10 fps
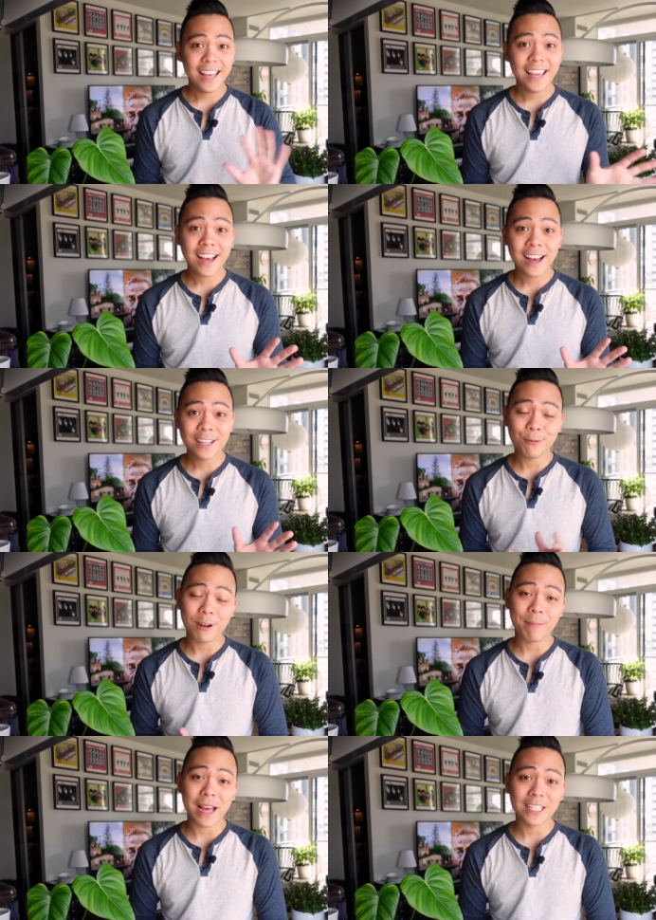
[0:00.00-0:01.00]
Hey guys,
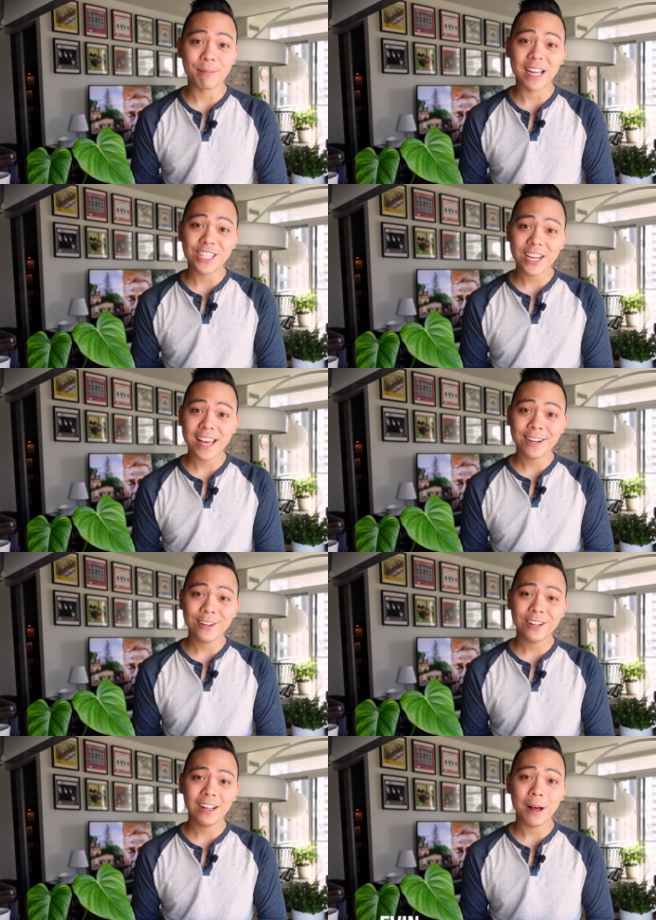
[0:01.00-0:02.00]
welcome back to my
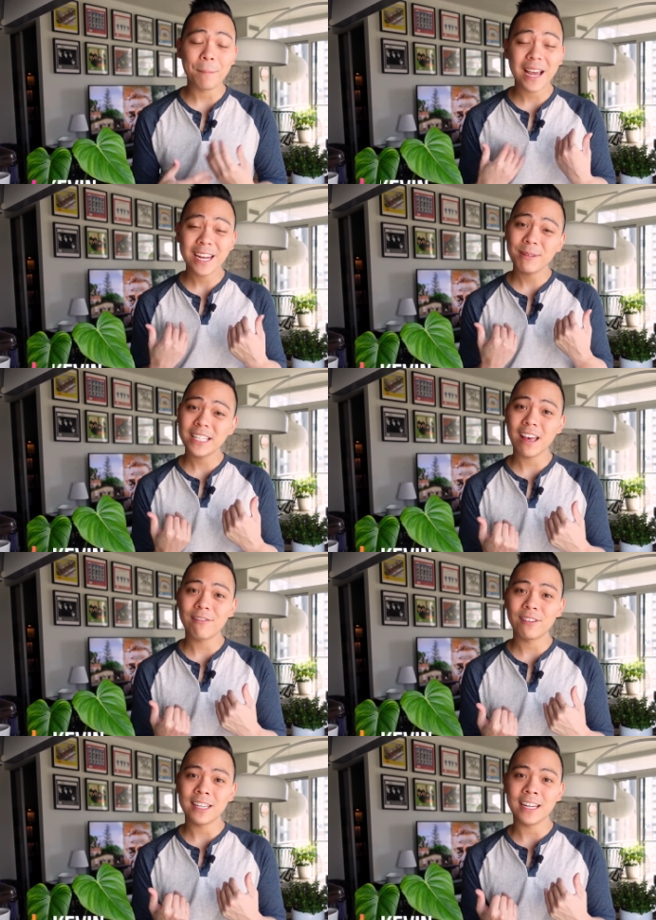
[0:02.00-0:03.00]
channel. My name is
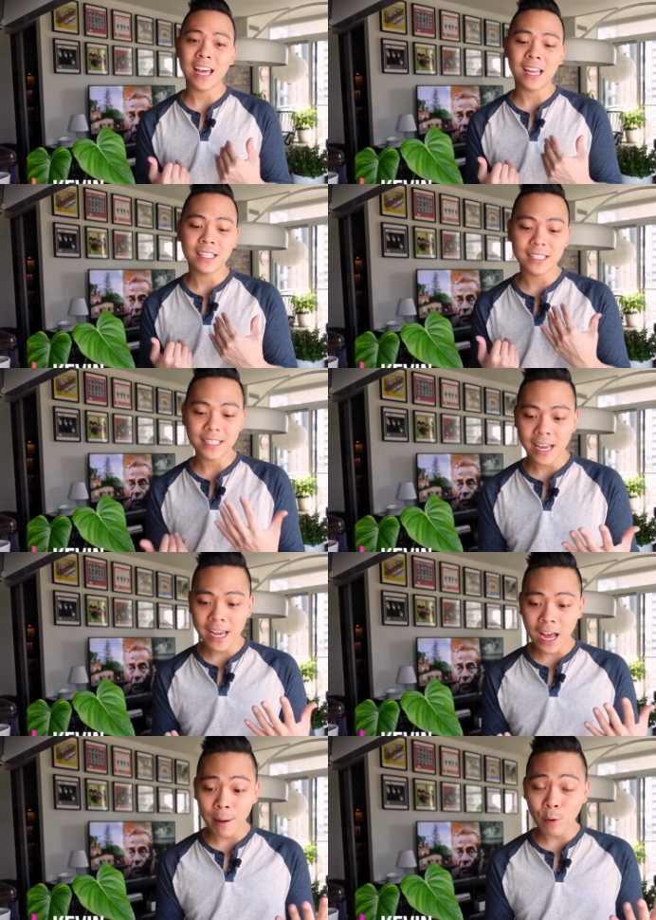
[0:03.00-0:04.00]
Kevin and
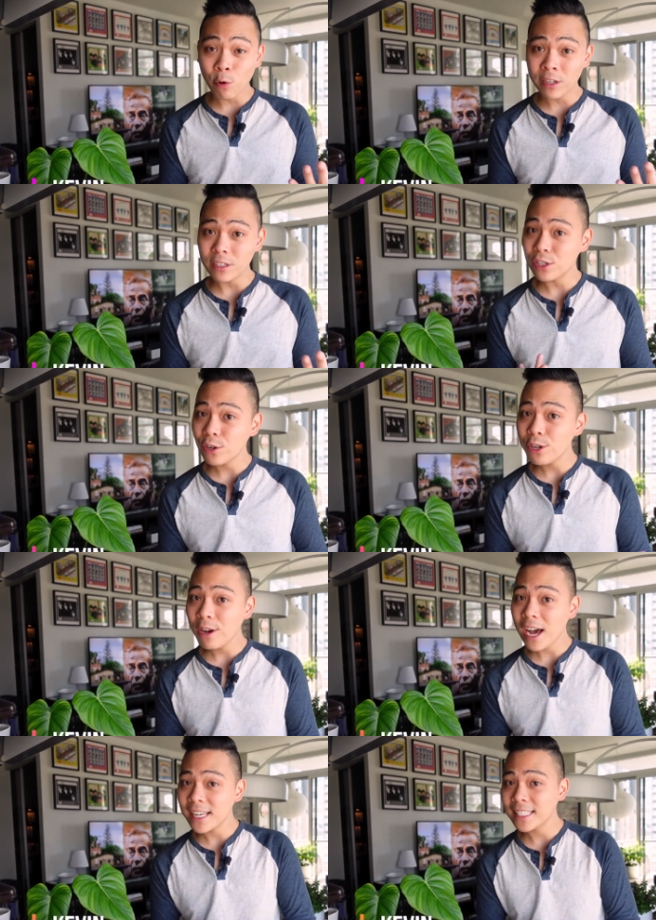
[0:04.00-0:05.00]
today I'm going to show you
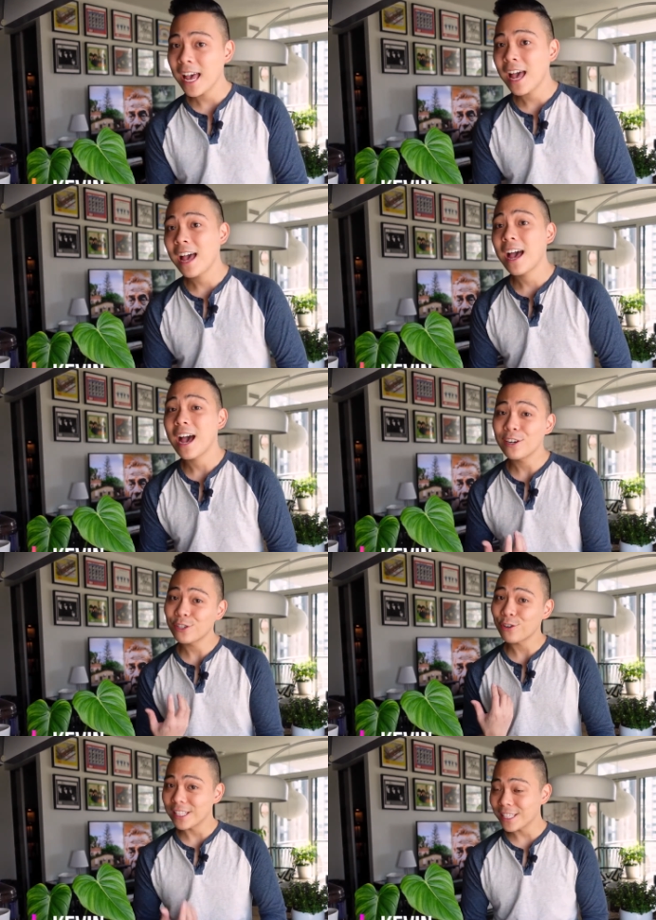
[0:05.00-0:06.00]
guys how to
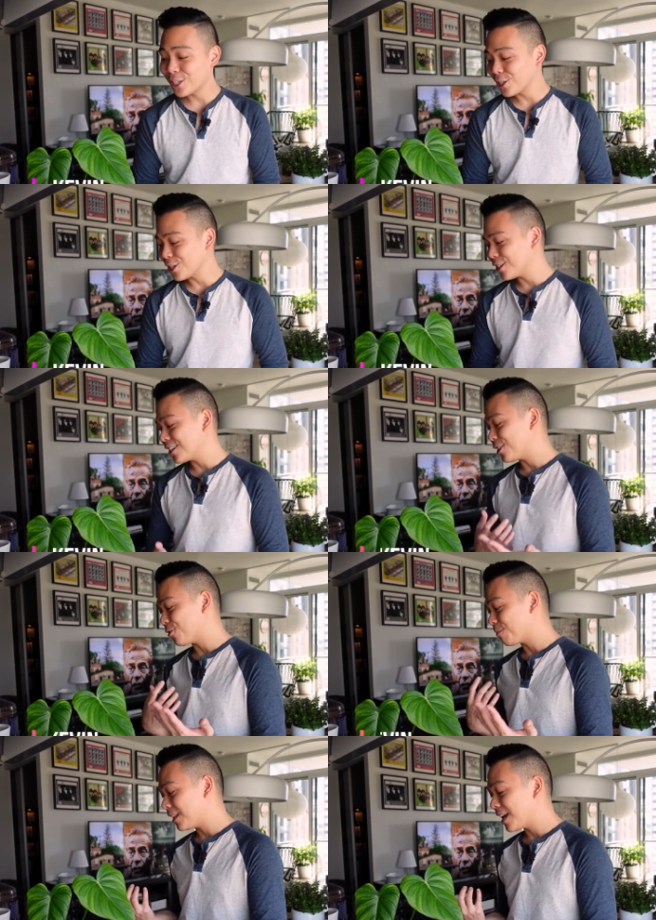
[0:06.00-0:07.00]
transition
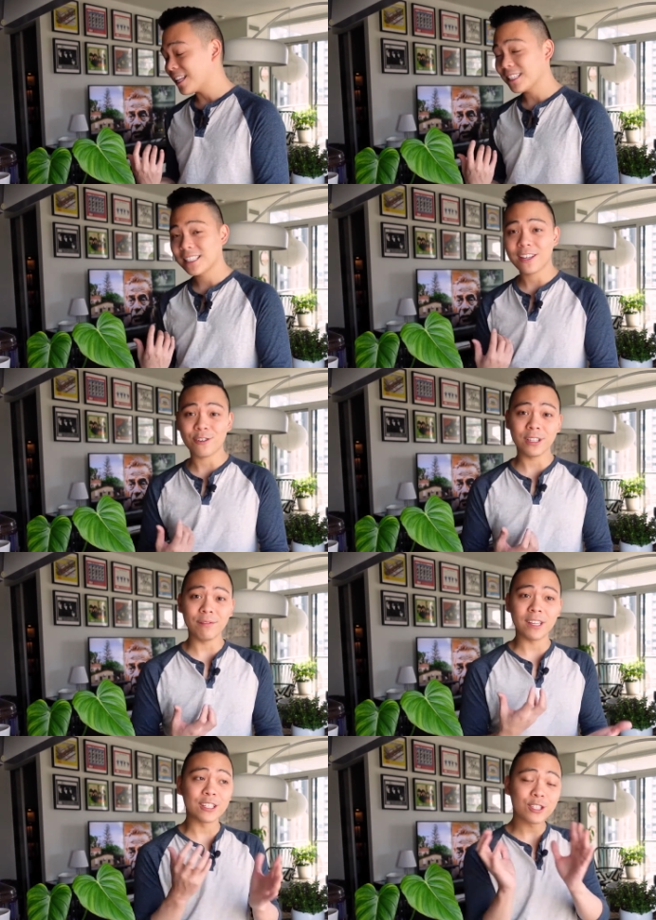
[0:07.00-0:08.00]
your plants that are
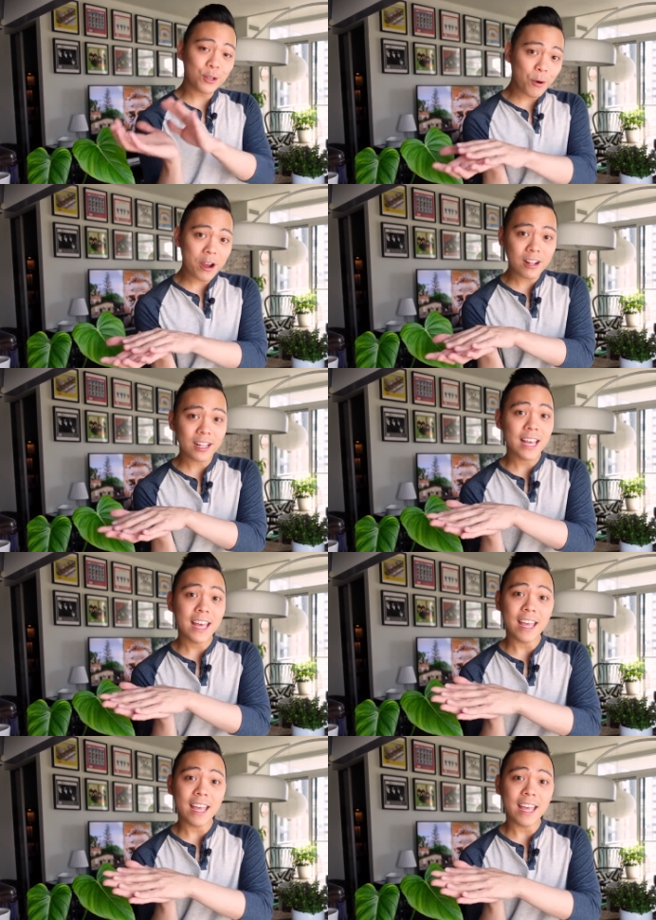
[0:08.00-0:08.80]
living in soil